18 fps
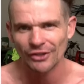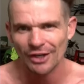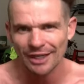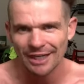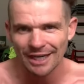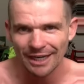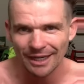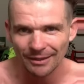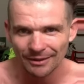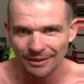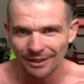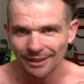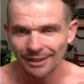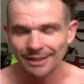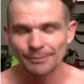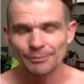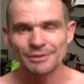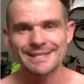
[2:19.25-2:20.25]
I can't
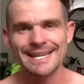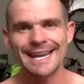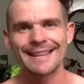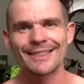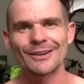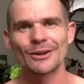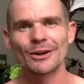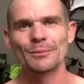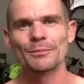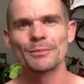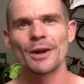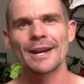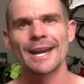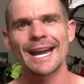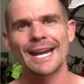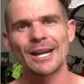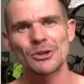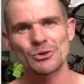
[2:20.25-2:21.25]
pretend that I'm
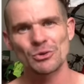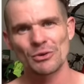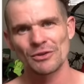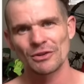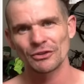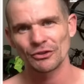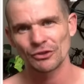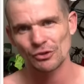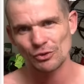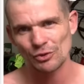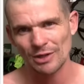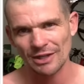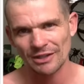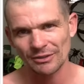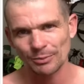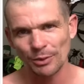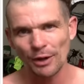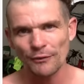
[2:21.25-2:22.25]
an angel in the
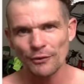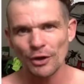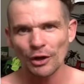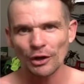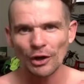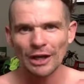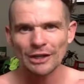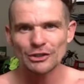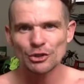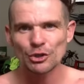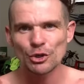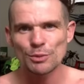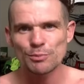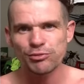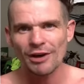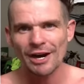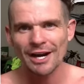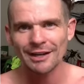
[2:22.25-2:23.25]
streets, but I've got like two
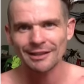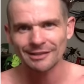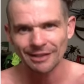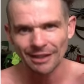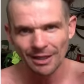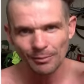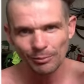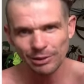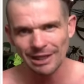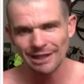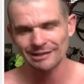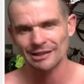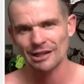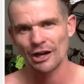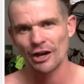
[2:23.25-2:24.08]
brakes plus